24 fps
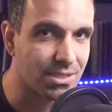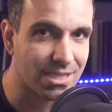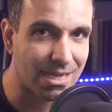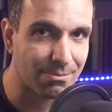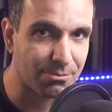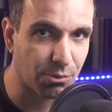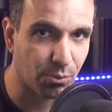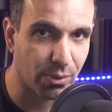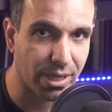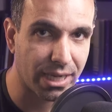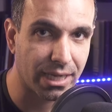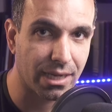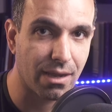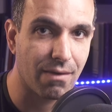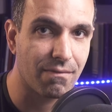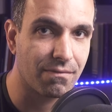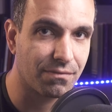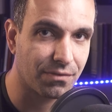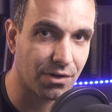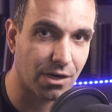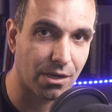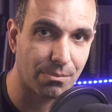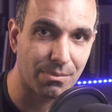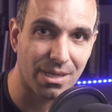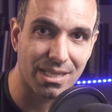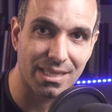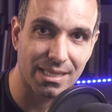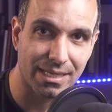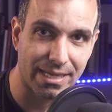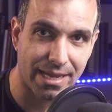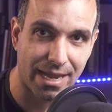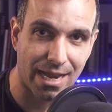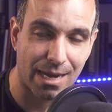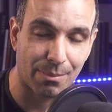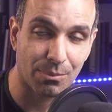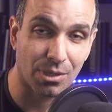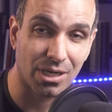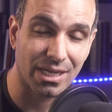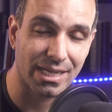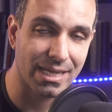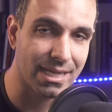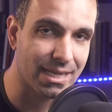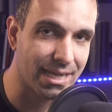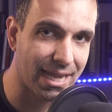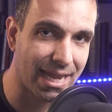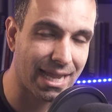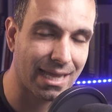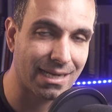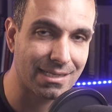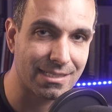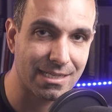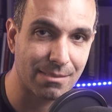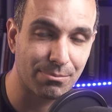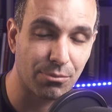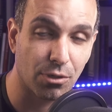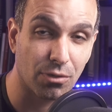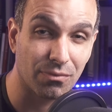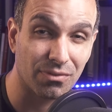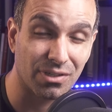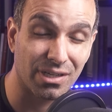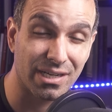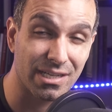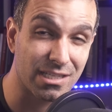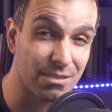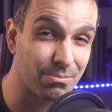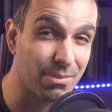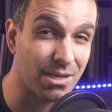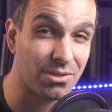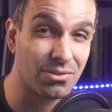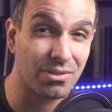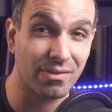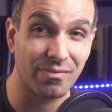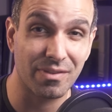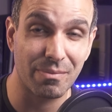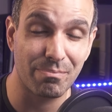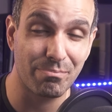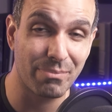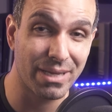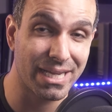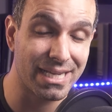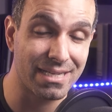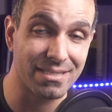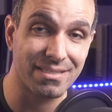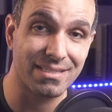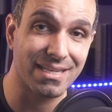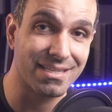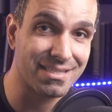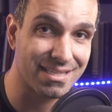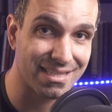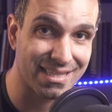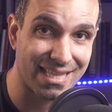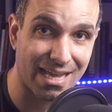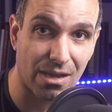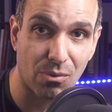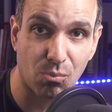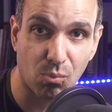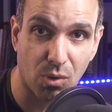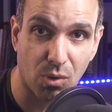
step away from the camera. It can tip over, especially if the base isn't that